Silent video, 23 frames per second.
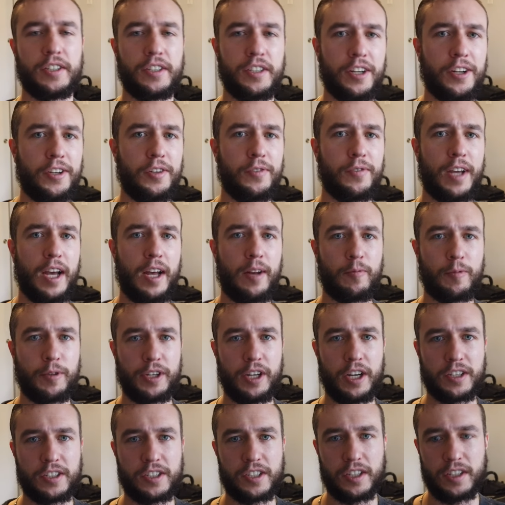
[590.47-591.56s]
You know, you've got
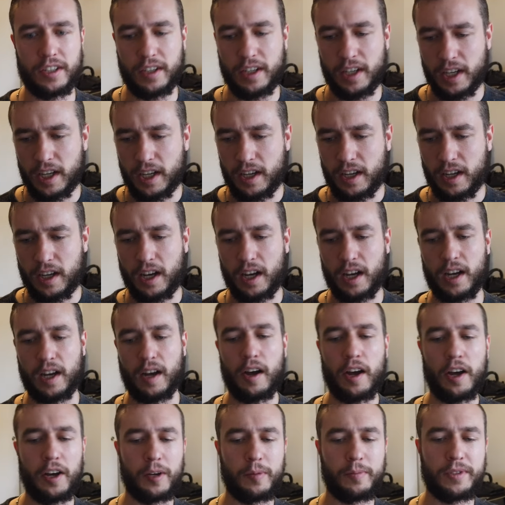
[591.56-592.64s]
reduction
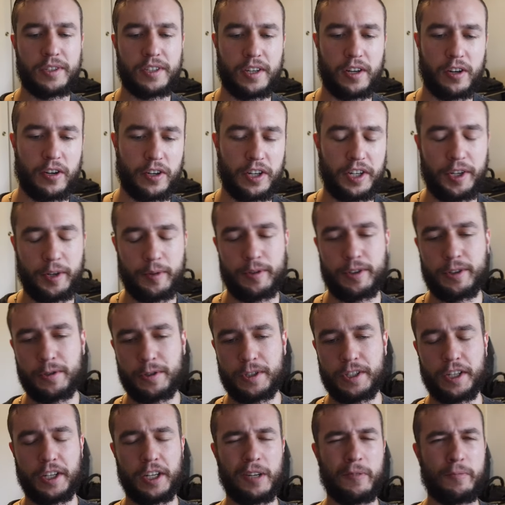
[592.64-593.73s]
hubs or gear
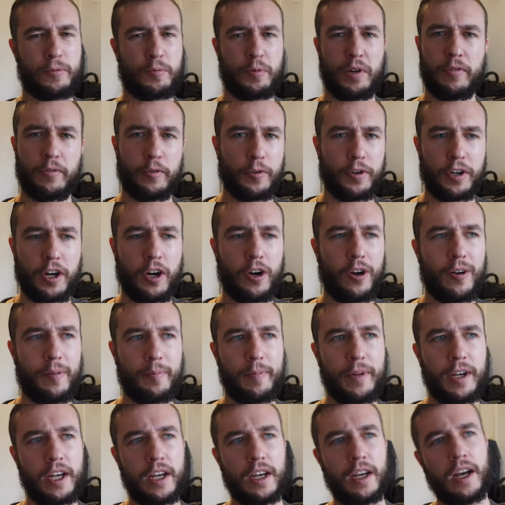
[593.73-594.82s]
reducing hubs, whatever you want to
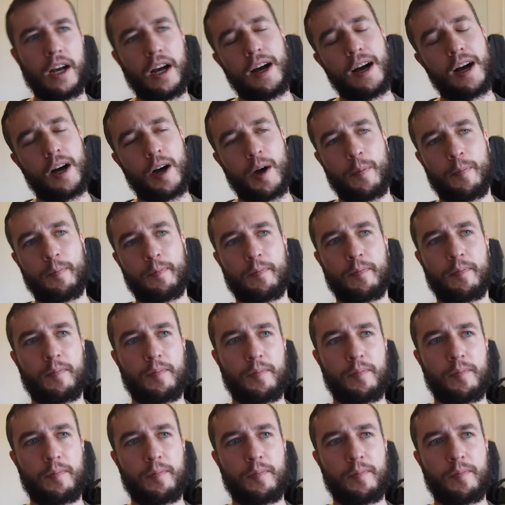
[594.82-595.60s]
call them.